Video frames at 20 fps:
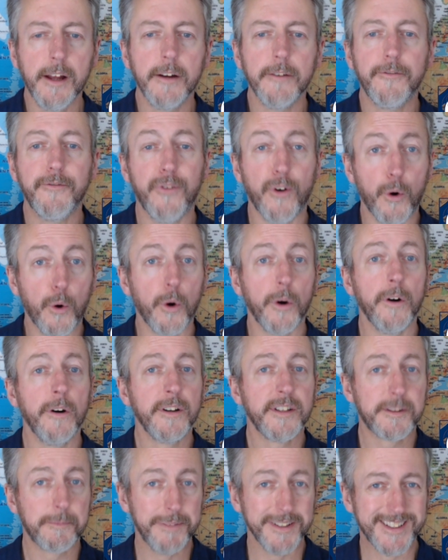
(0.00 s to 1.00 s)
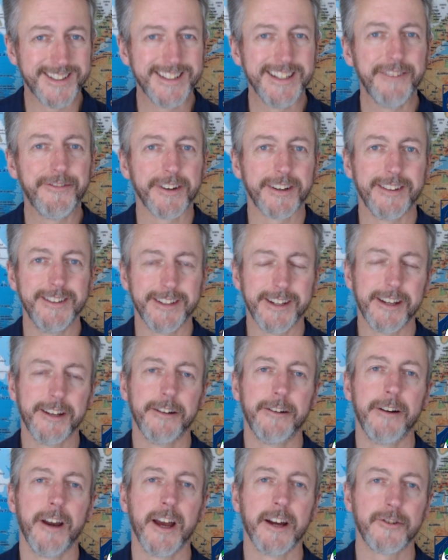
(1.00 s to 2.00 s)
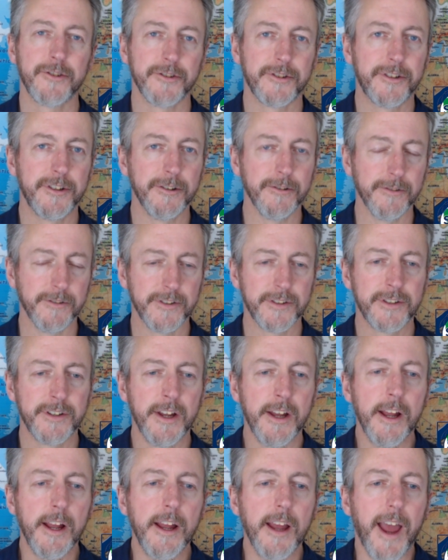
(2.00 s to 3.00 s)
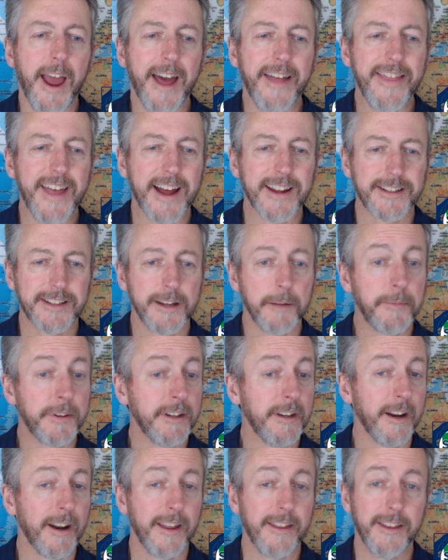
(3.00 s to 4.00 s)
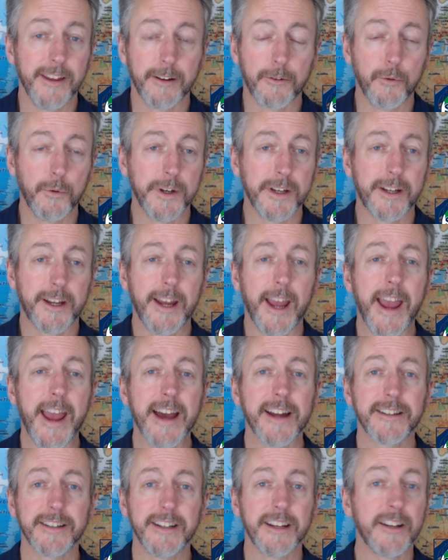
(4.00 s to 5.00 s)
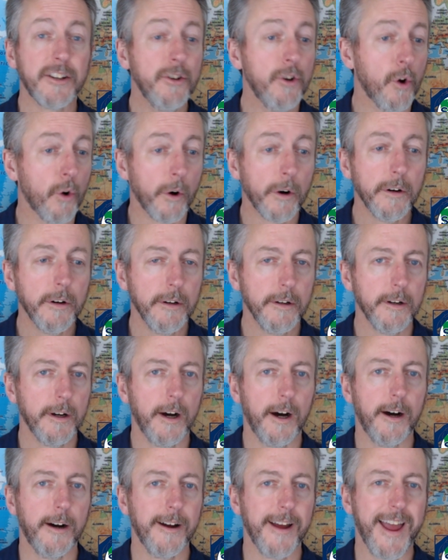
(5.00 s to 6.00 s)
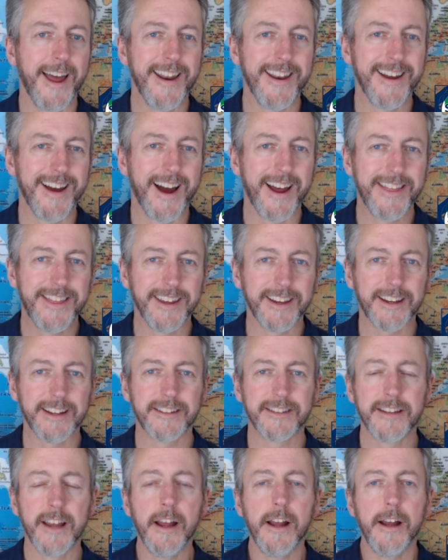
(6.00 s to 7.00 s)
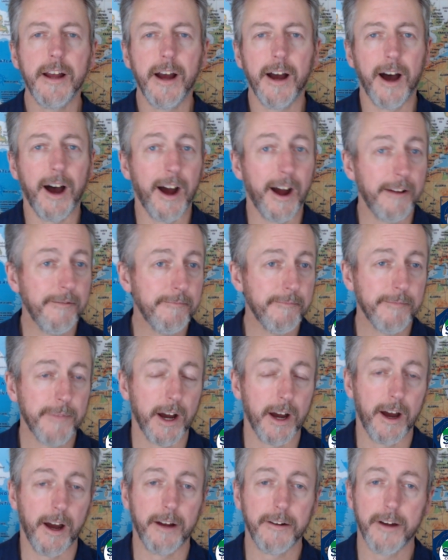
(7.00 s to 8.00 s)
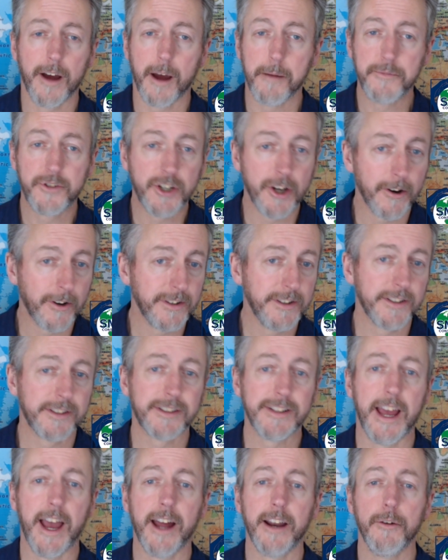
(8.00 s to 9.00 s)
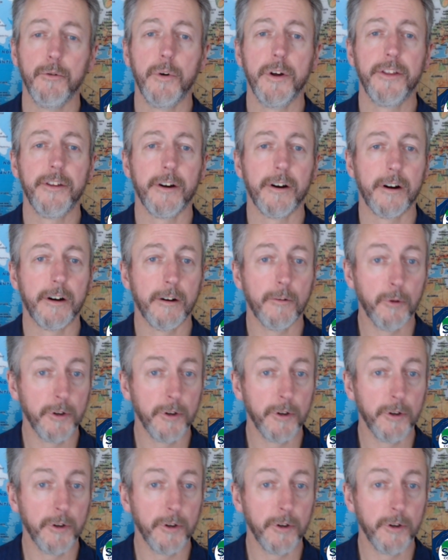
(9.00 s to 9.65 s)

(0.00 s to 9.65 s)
for specifically international students. And that's something that I think we can't ignore. And I think it's, I'm sharing this data with our